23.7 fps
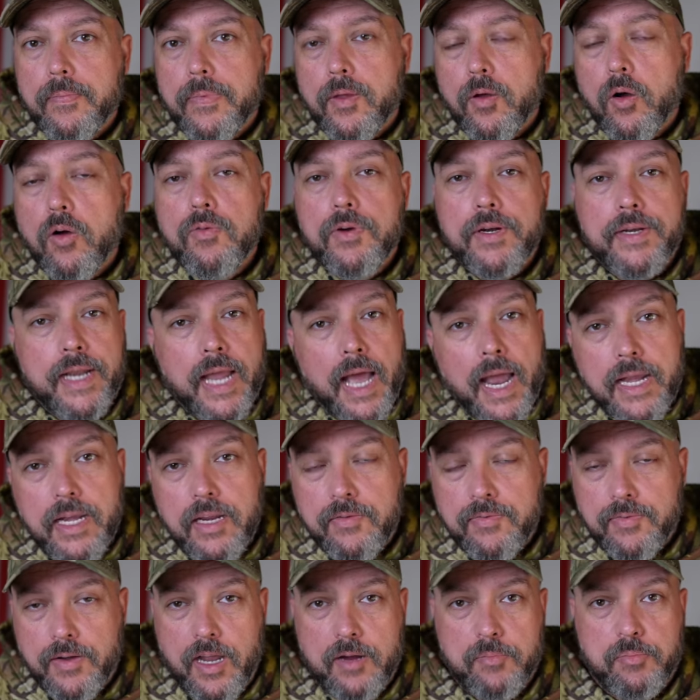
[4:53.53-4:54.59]
over
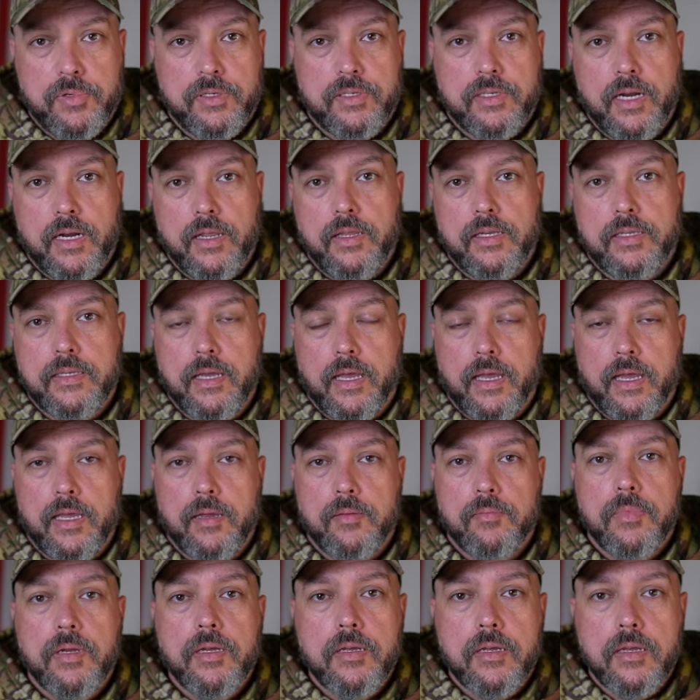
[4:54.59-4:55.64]
95% of the
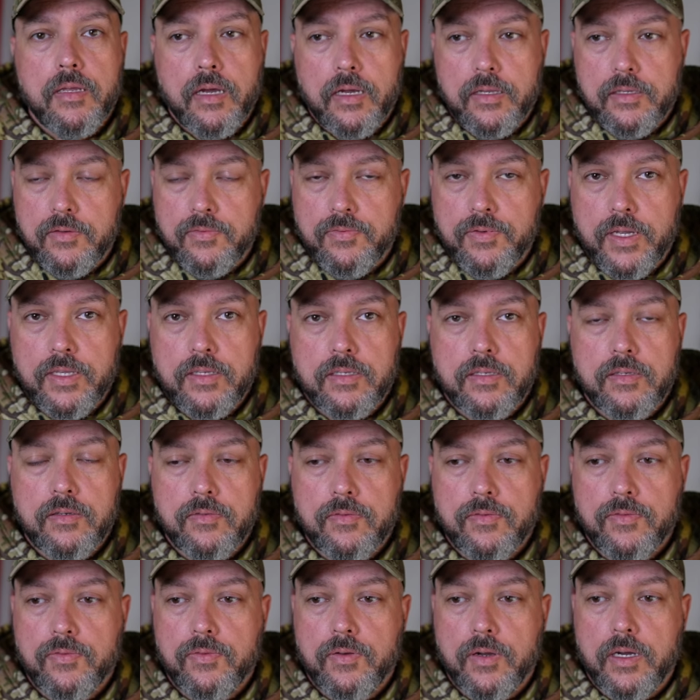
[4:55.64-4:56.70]
time a
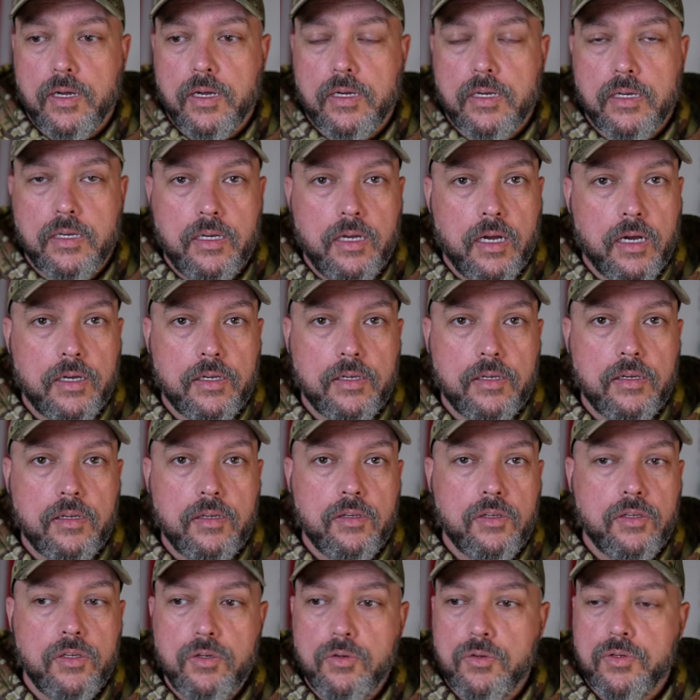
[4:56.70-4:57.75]
defensive uh, gun
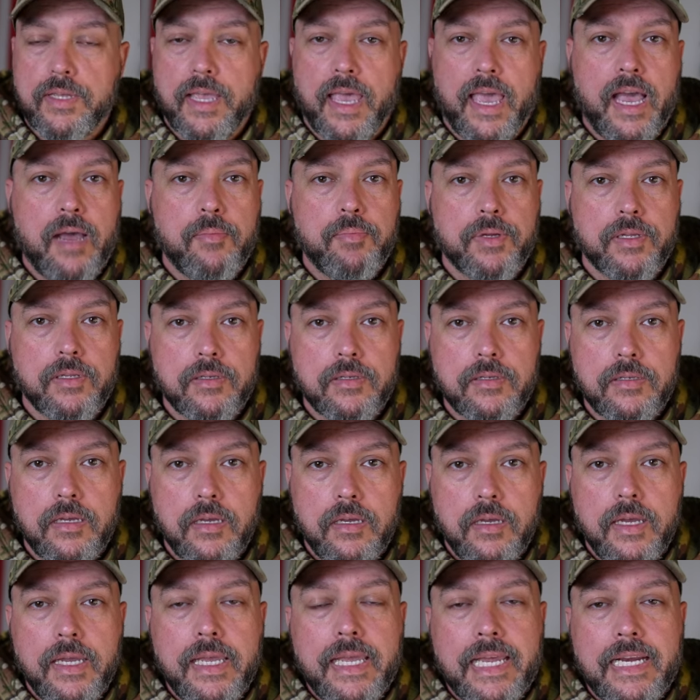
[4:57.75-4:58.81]
use happens,
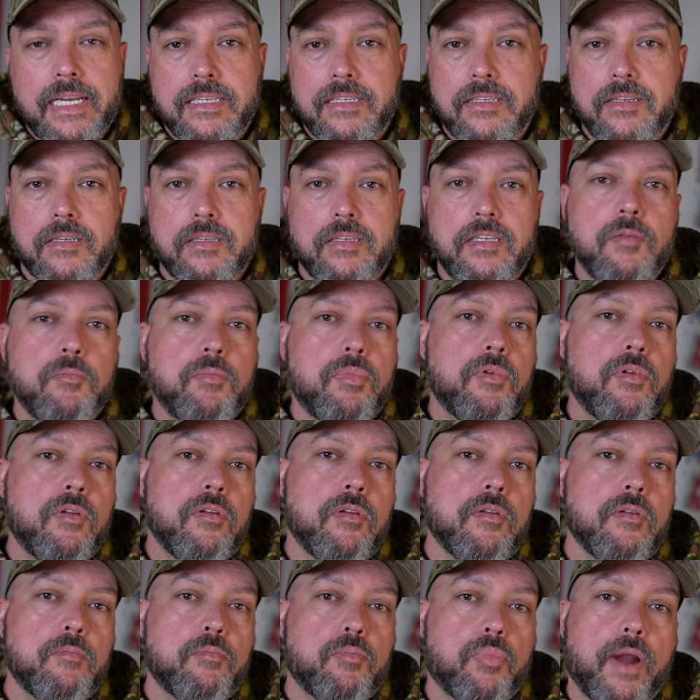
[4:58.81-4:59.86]
it is the
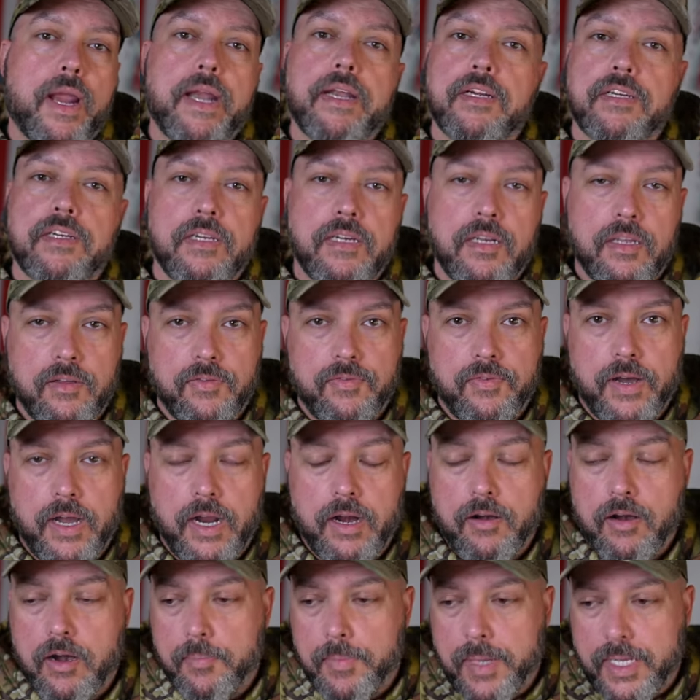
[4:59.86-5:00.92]
simple brandishing of the firearm